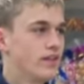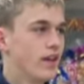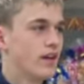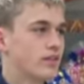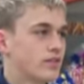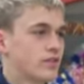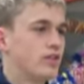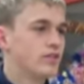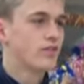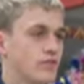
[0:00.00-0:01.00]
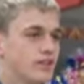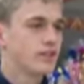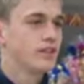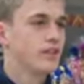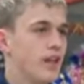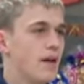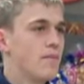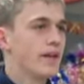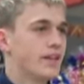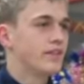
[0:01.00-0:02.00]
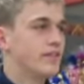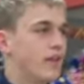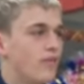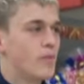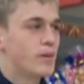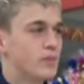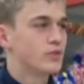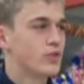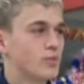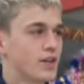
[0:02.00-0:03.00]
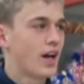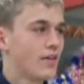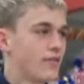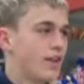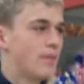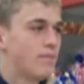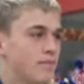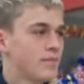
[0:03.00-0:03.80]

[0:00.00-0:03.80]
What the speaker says: That is obviously they're making other people's jobs harder for them.